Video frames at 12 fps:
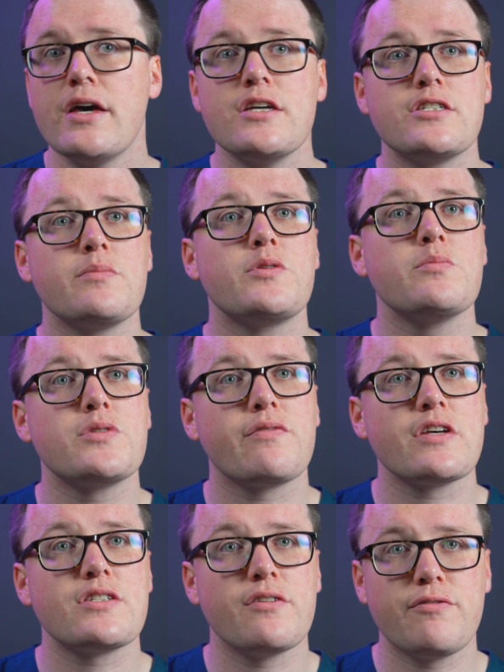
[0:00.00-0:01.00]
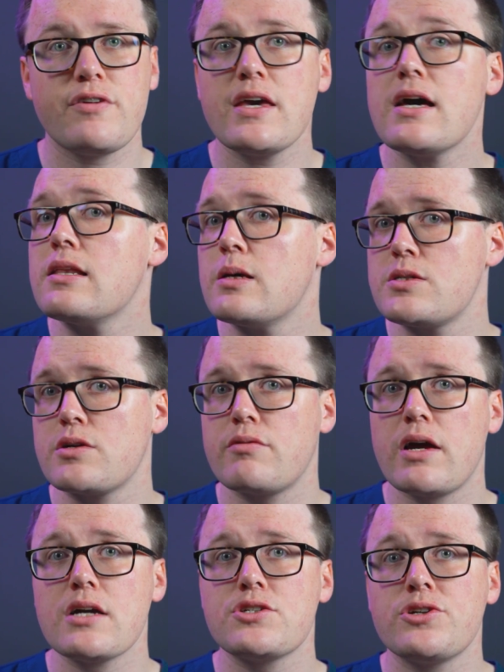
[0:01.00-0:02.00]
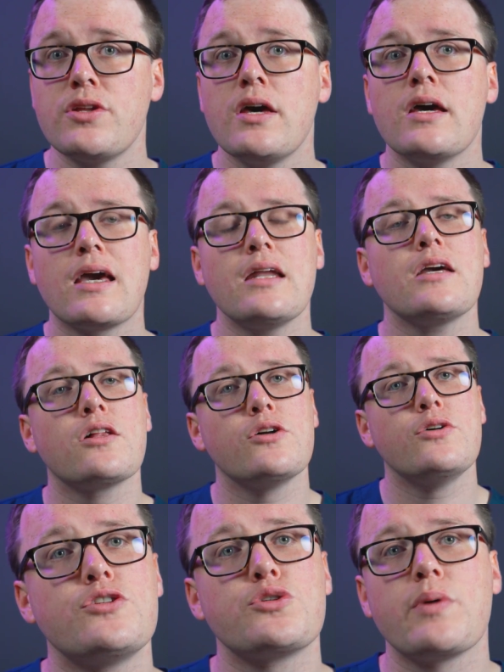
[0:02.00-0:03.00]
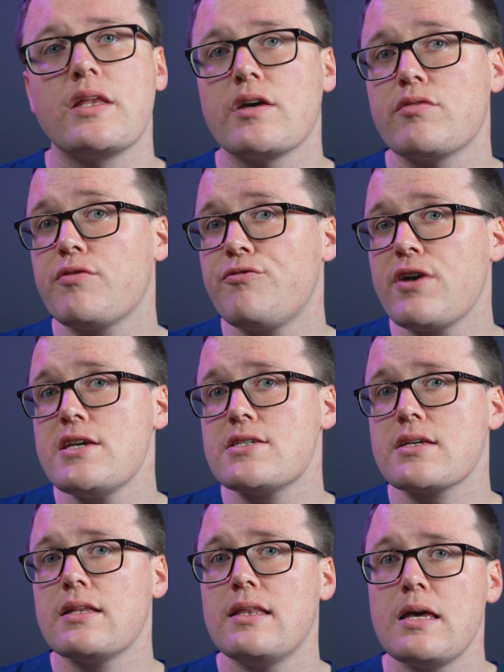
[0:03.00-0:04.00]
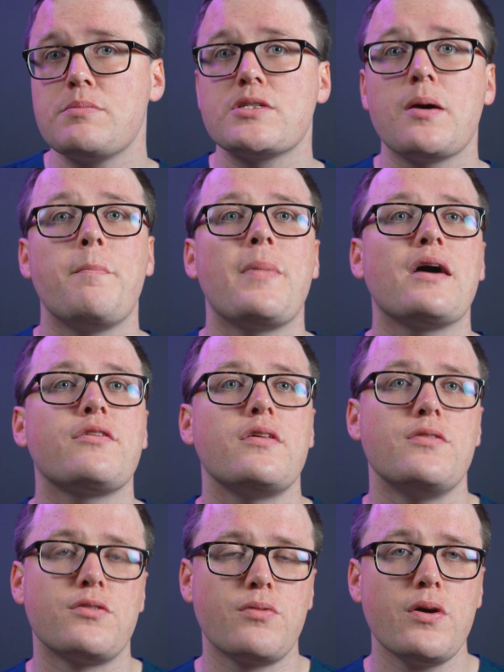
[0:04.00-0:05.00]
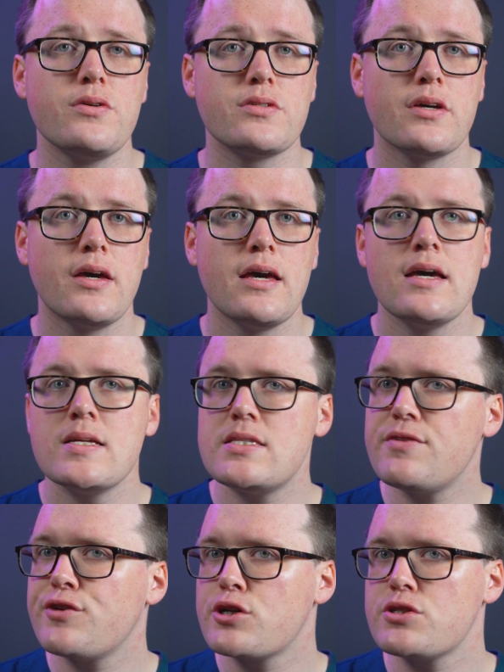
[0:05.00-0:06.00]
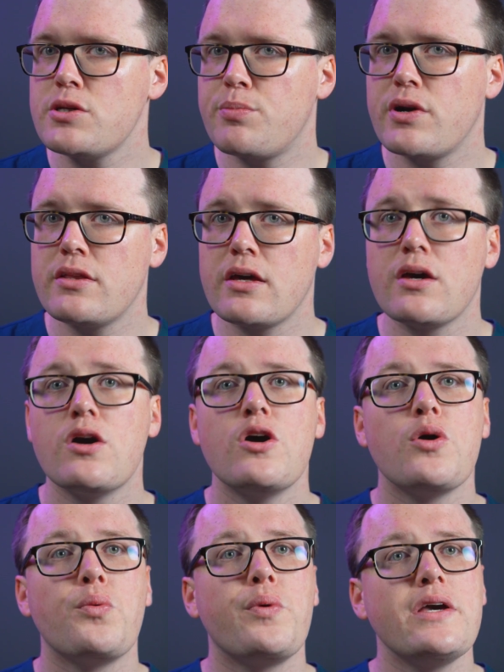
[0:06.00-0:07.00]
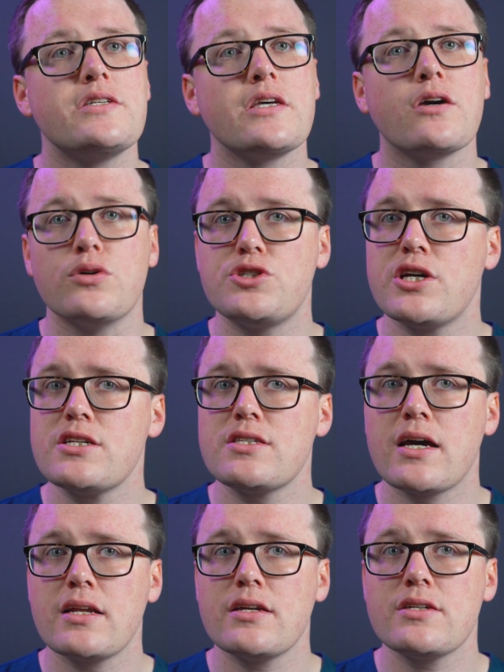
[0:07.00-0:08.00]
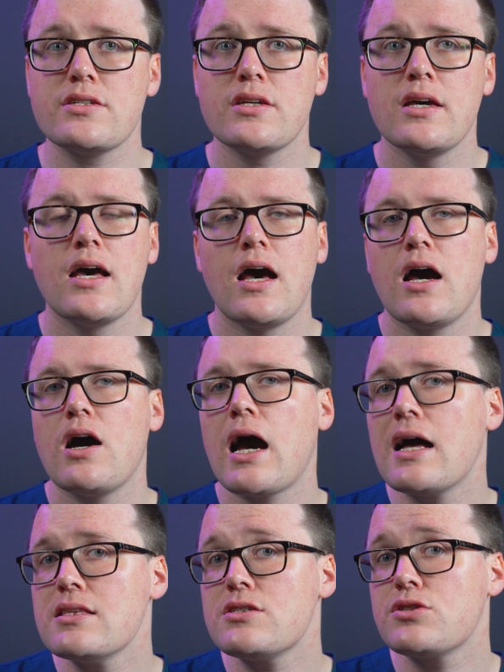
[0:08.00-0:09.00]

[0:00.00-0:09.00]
Symptoms of a severe allergic reaction can include swelling of the face, lips, mouth, and throat, difficulty breathing, wheezing or chest tightness, and